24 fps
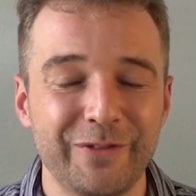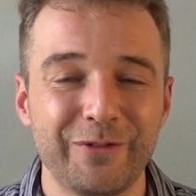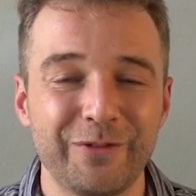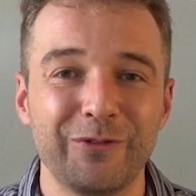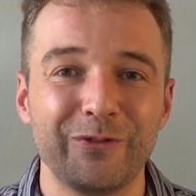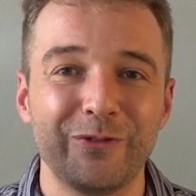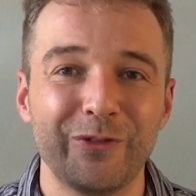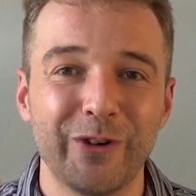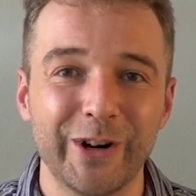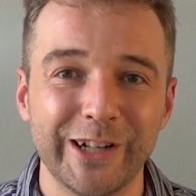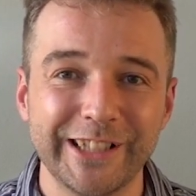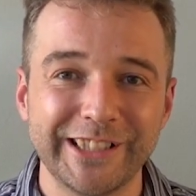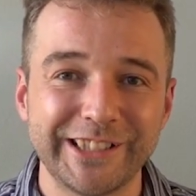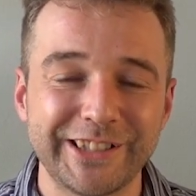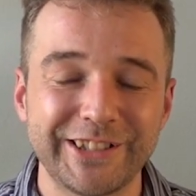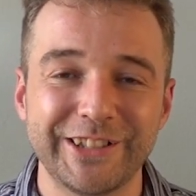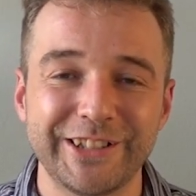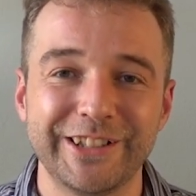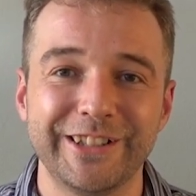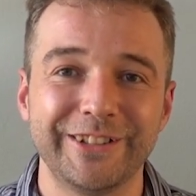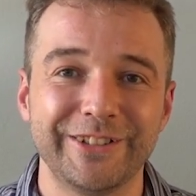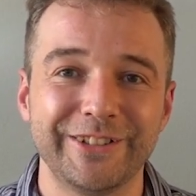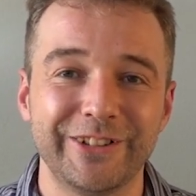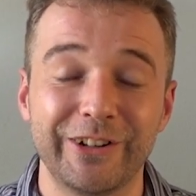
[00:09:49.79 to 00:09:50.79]
voiced to
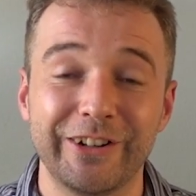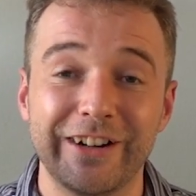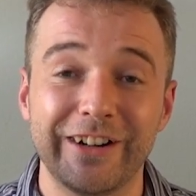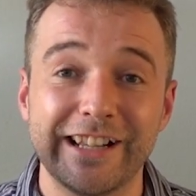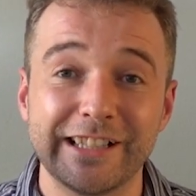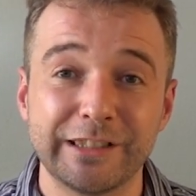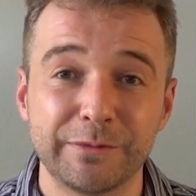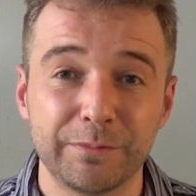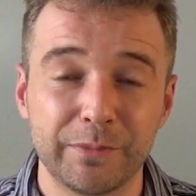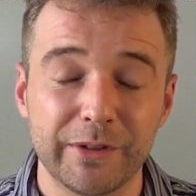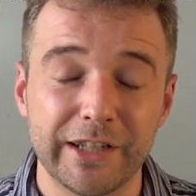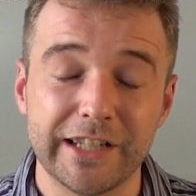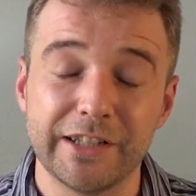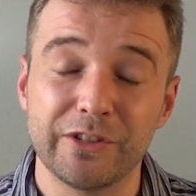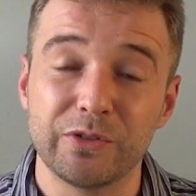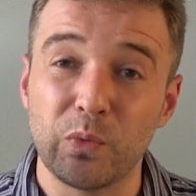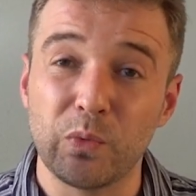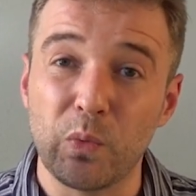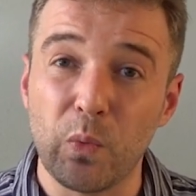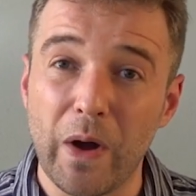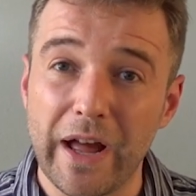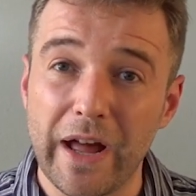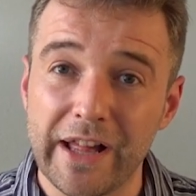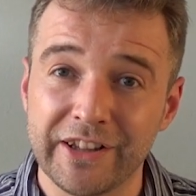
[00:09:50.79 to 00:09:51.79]
you or explained
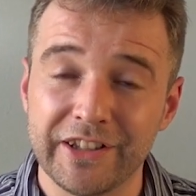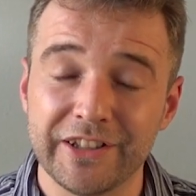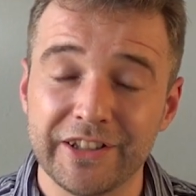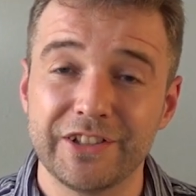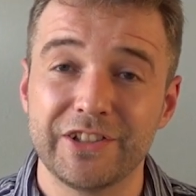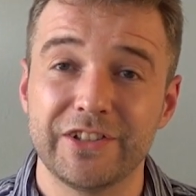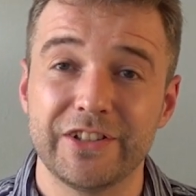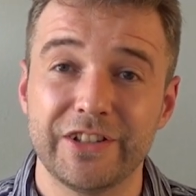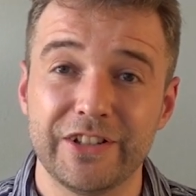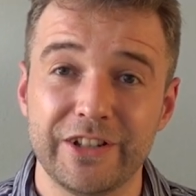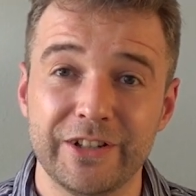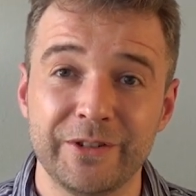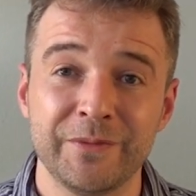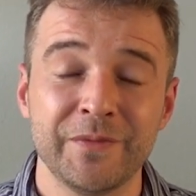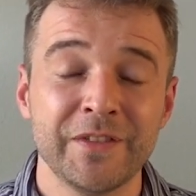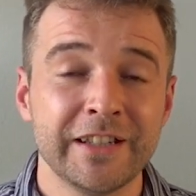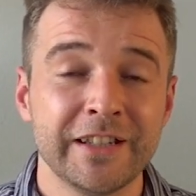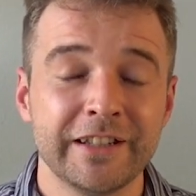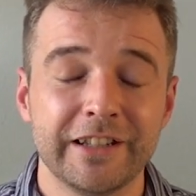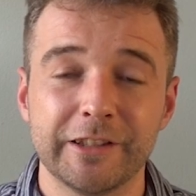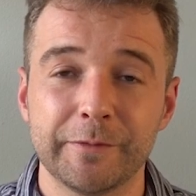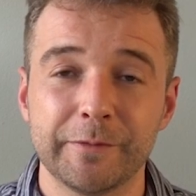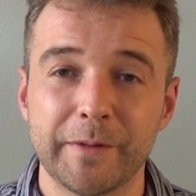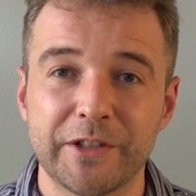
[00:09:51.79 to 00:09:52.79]
well to you,
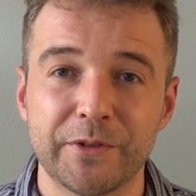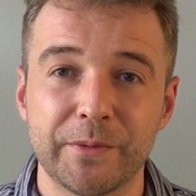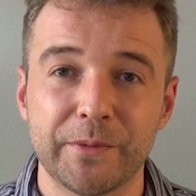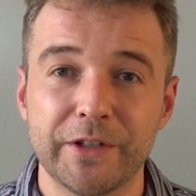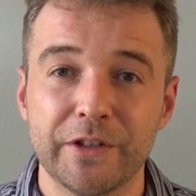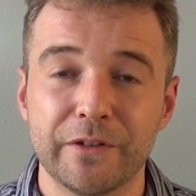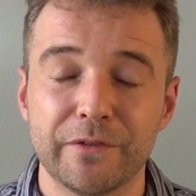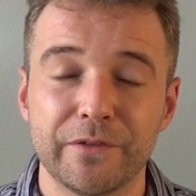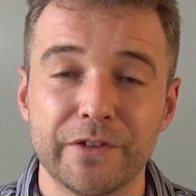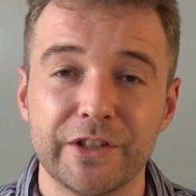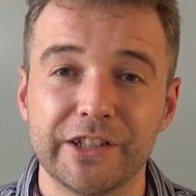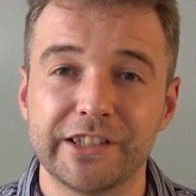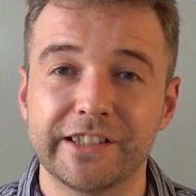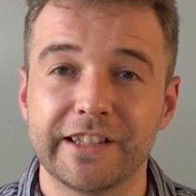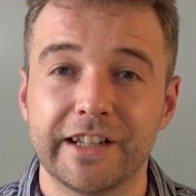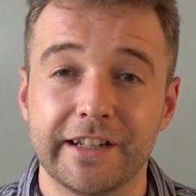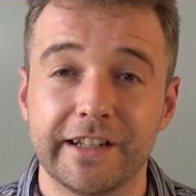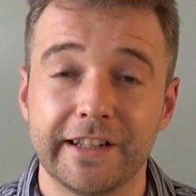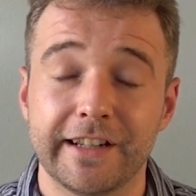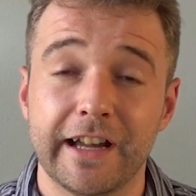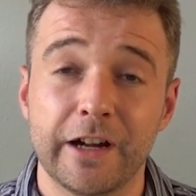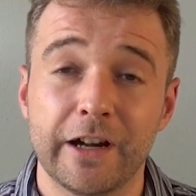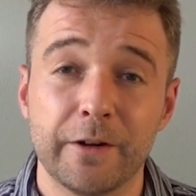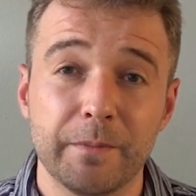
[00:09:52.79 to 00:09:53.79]
especially when you're first
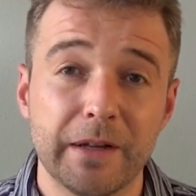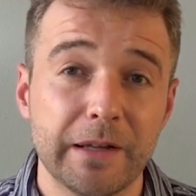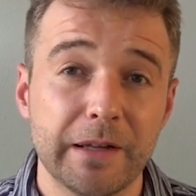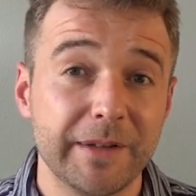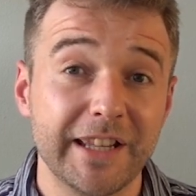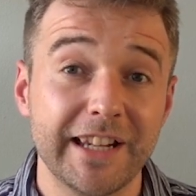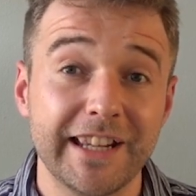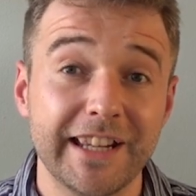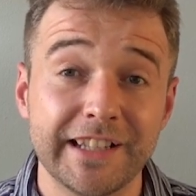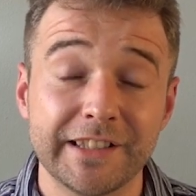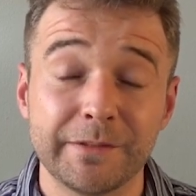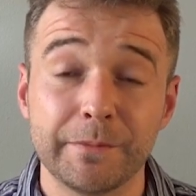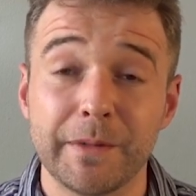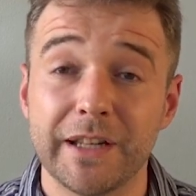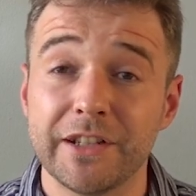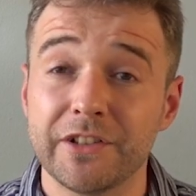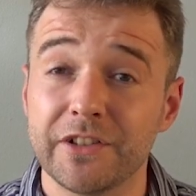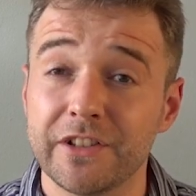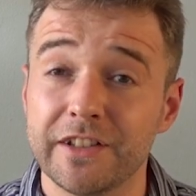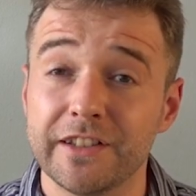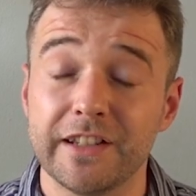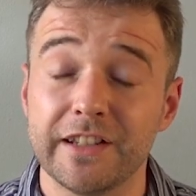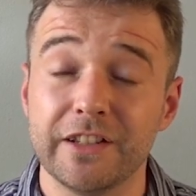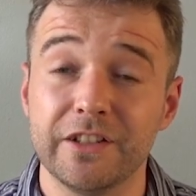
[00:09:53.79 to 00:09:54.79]
starting out. Maybe it is
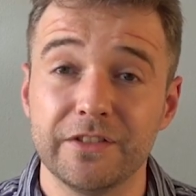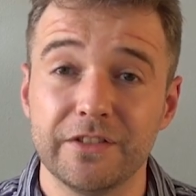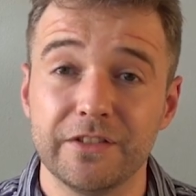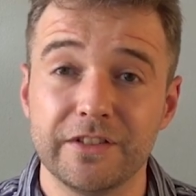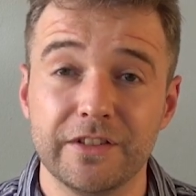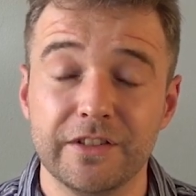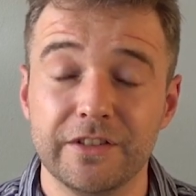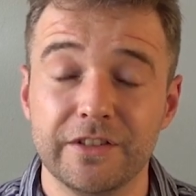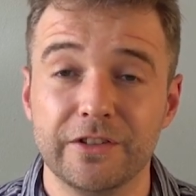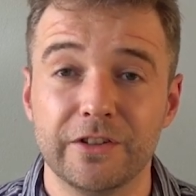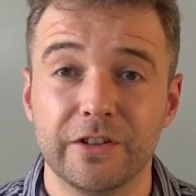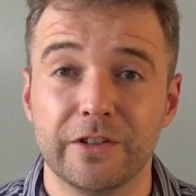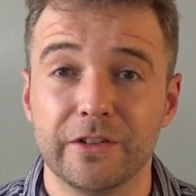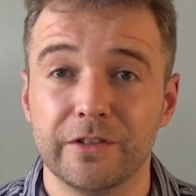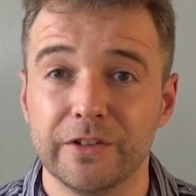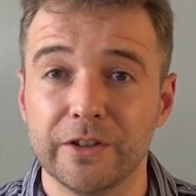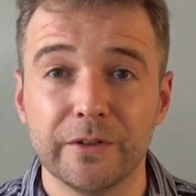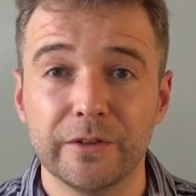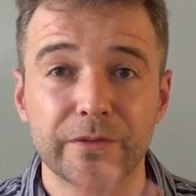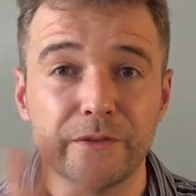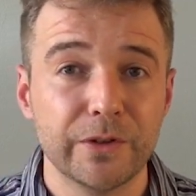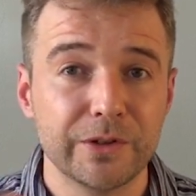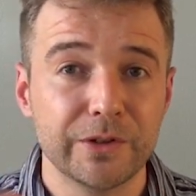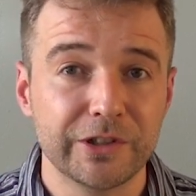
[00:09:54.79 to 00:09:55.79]
mentioned and
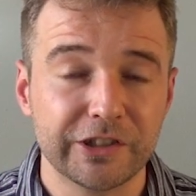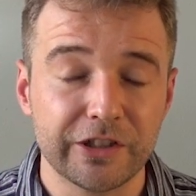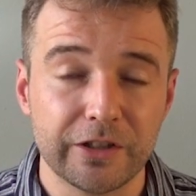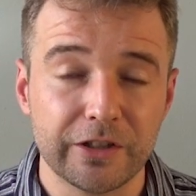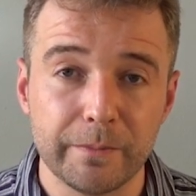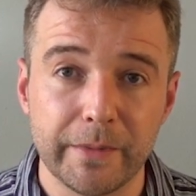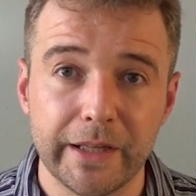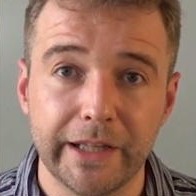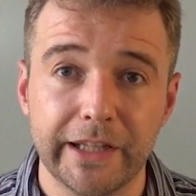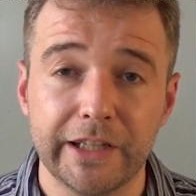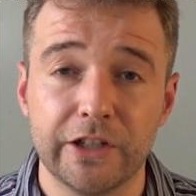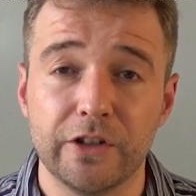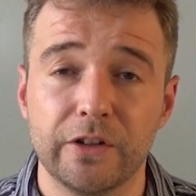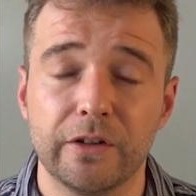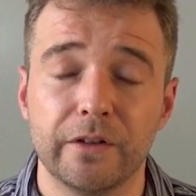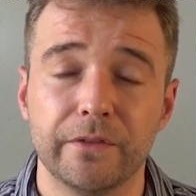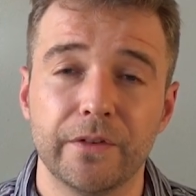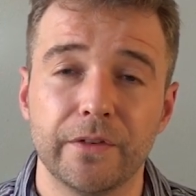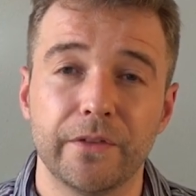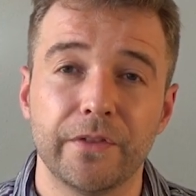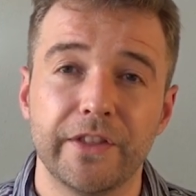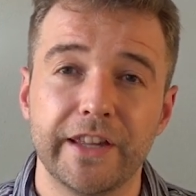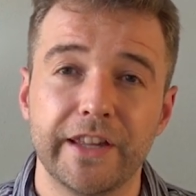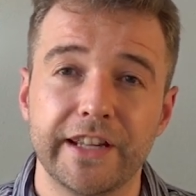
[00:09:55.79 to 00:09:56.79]
you're focused on a million
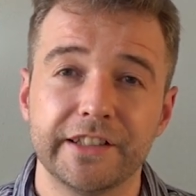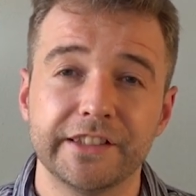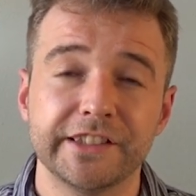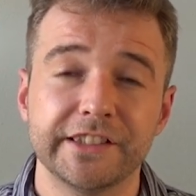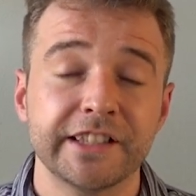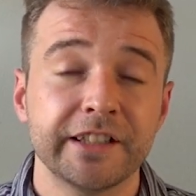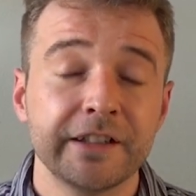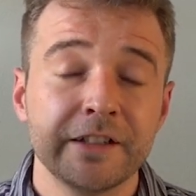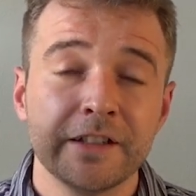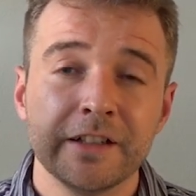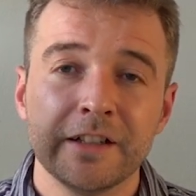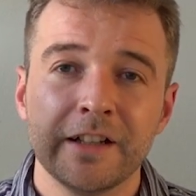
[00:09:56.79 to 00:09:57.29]
other things.